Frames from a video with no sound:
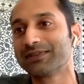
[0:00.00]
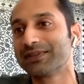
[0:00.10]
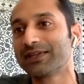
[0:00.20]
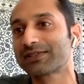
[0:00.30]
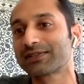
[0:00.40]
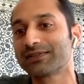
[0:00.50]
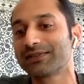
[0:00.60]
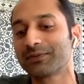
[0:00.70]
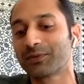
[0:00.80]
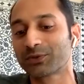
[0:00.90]
Dilish,
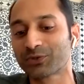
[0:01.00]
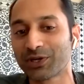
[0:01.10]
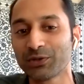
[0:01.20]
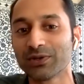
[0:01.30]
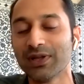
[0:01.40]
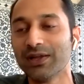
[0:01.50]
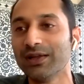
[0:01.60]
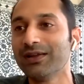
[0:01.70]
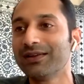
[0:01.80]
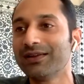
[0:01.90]
what should I do?
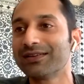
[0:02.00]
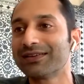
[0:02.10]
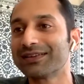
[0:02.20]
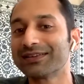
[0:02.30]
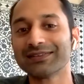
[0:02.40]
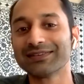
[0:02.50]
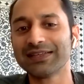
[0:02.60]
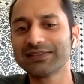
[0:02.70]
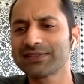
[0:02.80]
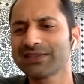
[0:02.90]
And
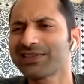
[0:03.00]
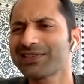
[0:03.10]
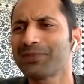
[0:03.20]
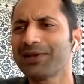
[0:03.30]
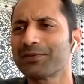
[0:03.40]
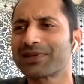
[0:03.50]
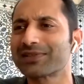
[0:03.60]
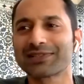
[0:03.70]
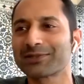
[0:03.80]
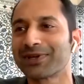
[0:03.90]
Dilish said, just smile, man.
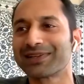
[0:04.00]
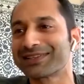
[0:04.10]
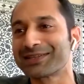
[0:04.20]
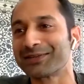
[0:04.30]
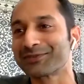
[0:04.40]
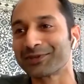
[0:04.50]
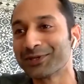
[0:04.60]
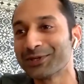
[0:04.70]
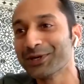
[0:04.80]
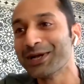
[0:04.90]
Just smile, it's enough, you
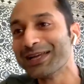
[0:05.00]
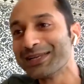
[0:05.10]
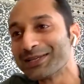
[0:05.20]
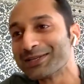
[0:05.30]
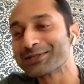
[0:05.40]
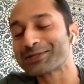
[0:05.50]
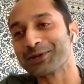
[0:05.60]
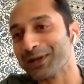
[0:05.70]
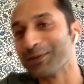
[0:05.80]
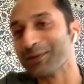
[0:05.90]
know.
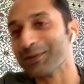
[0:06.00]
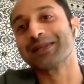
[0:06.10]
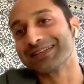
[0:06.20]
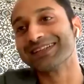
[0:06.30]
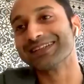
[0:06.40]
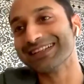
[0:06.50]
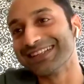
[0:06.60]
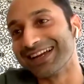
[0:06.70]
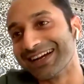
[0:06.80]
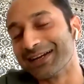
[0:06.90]
So, I mean, yeah.